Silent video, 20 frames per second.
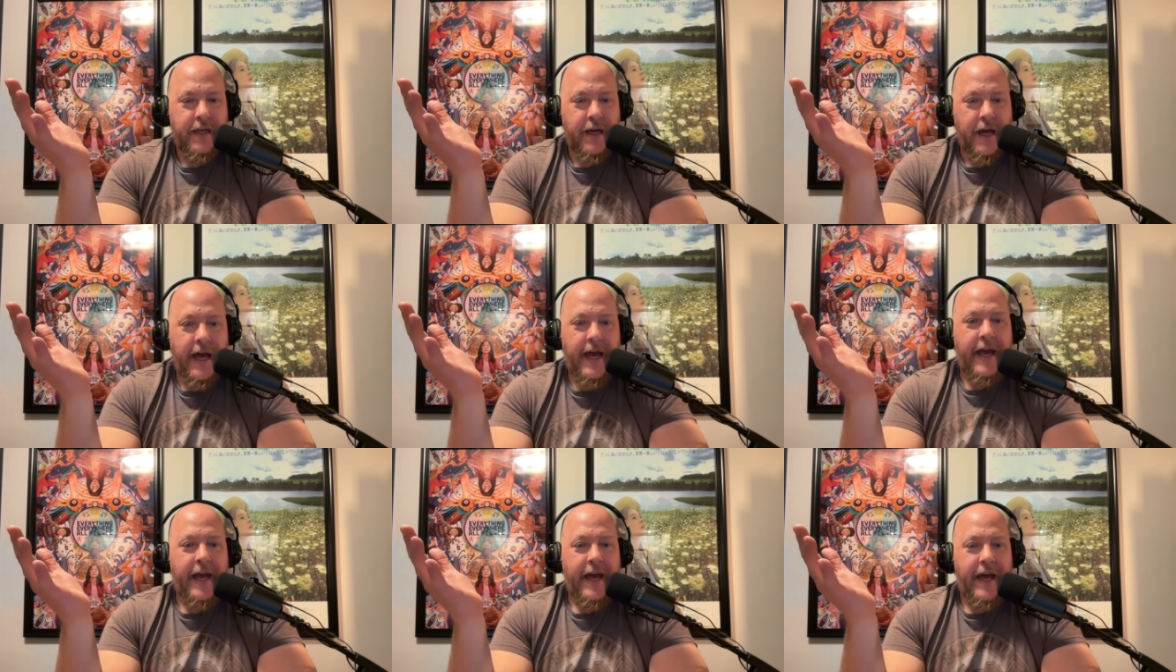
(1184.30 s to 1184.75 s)

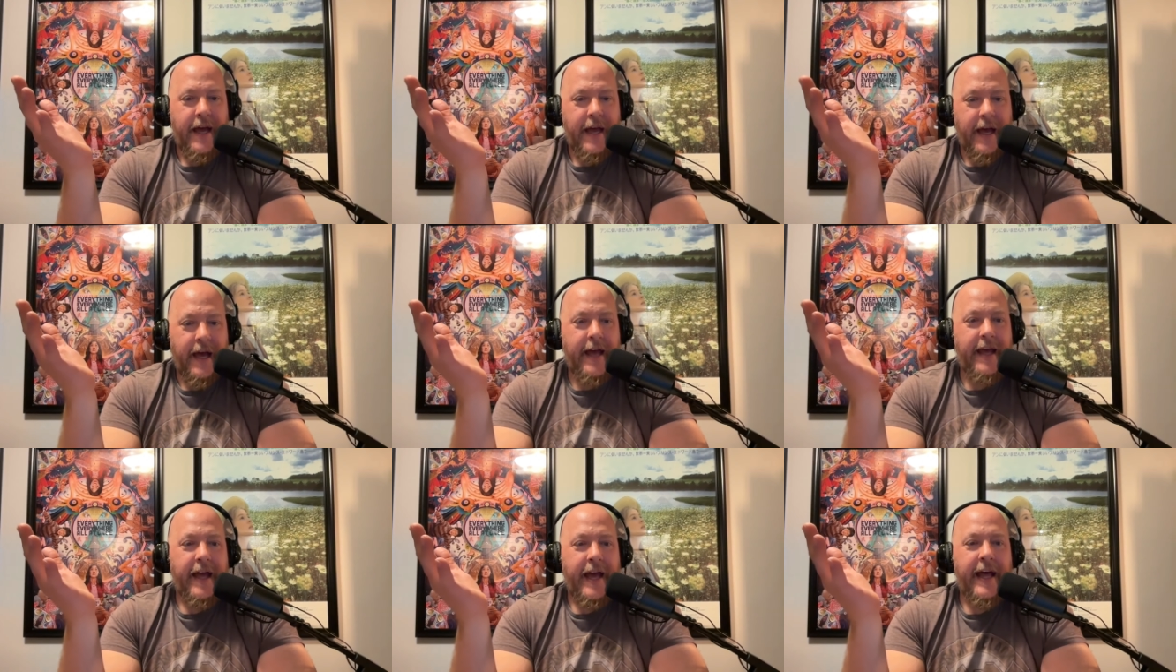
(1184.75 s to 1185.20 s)
I, yeah.
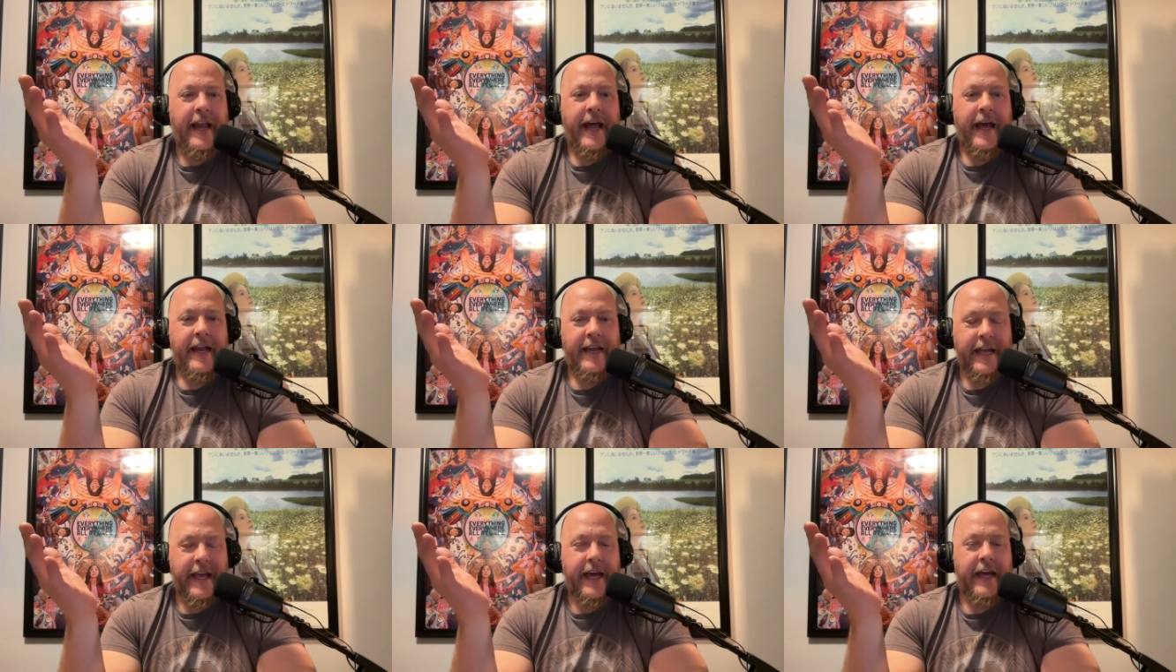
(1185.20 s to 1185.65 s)
I, and,
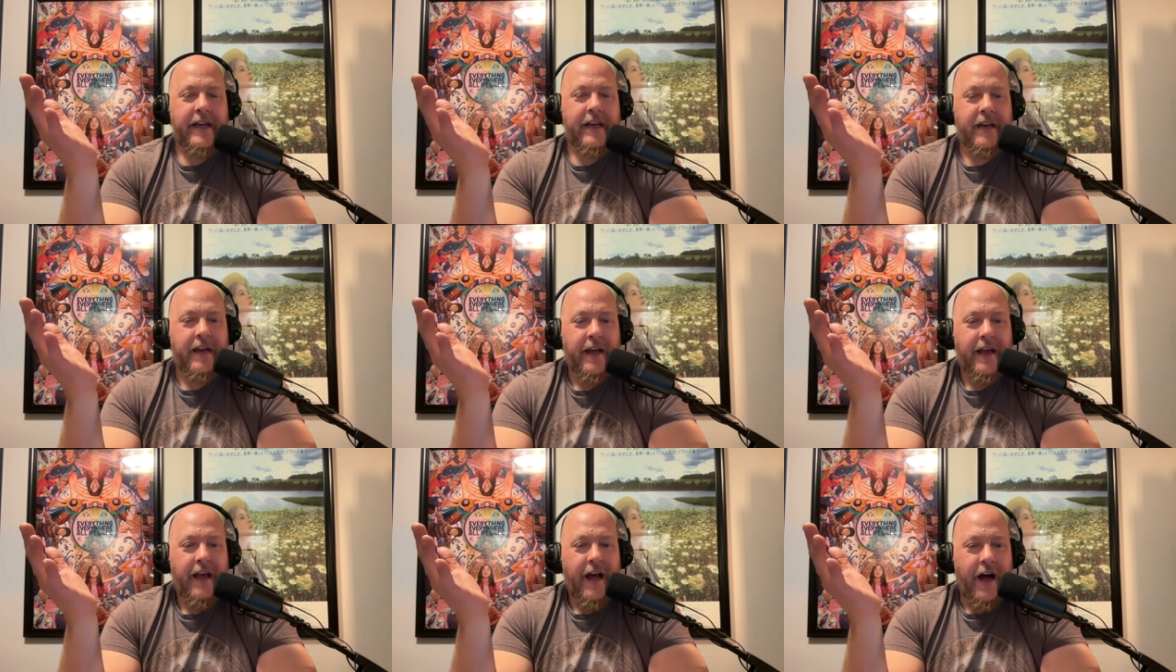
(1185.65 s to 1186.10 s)
and
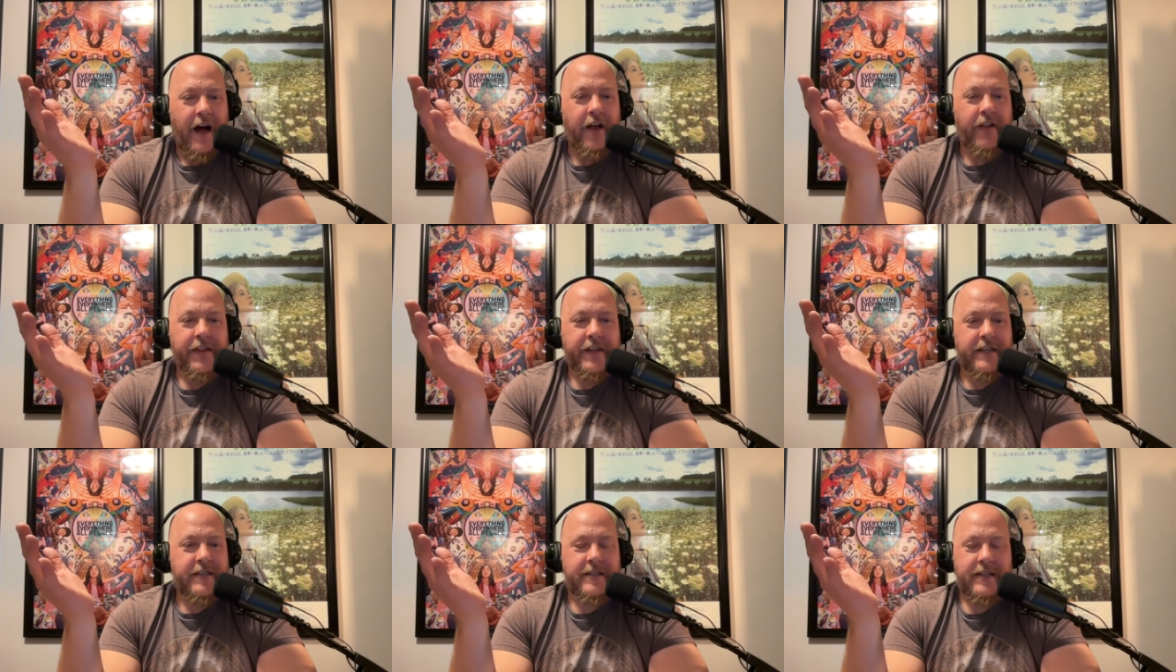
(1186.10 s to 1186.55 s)
again, so all
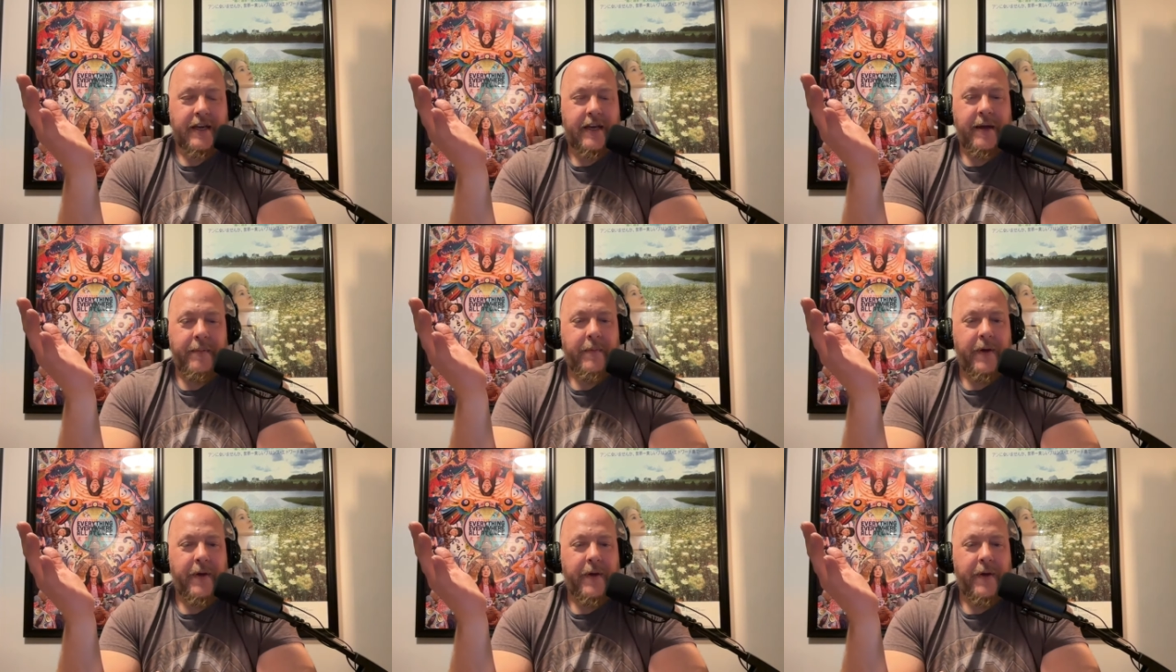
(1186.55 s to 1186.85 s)
these I,